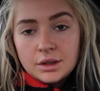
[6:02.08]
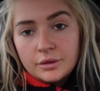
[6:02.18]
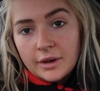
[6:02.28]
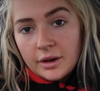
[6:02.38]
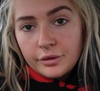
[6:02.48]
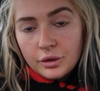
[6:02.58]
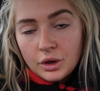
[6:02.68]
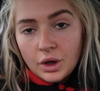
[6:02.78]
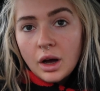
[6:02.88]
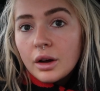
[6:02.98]
two have now
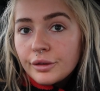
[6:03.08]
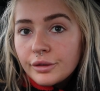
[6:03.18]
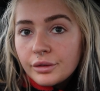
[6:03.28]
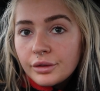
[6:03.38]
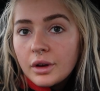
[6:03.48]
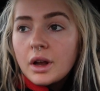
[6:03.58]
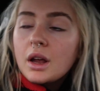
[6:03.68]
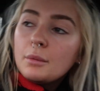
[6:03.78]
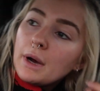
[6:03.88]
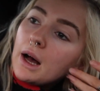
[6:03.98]
fallen off
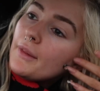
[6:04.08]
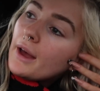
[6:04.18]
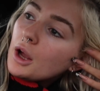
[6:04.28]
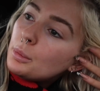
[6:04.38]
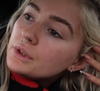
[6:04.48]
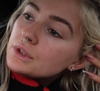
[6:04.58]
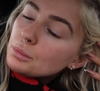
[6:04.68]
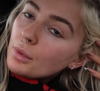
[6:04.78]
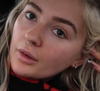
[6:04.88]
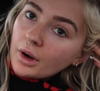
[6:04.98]
they're open
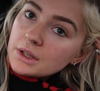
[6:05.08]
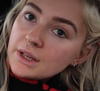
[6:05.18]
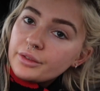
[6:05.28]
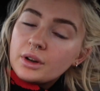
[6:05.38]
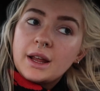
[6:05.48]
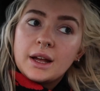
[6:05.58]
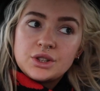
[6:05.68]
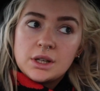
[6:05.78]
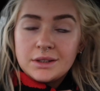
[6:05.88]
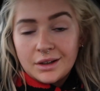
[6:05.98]
tomorrow, definitely. I
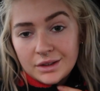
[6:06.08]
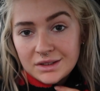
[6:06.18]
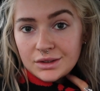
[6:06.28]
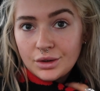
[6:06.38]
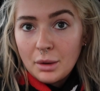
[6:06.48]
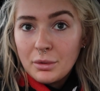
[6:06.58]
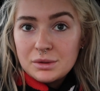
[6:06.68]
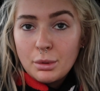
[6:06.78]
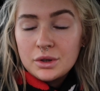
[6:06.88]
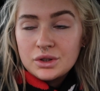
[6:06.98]
checked on their Instagram,
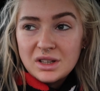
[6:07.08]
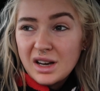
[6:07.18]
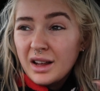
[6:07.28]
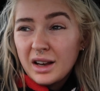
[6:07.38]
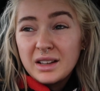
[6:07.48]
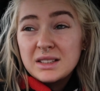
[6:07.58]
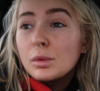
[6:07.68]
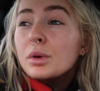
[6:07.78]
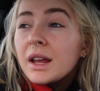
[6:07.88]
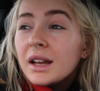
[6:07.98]
which I probably should have done earlier this
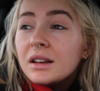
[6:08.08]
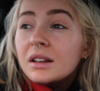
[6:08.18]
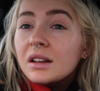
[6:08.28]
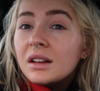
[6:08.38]
morning.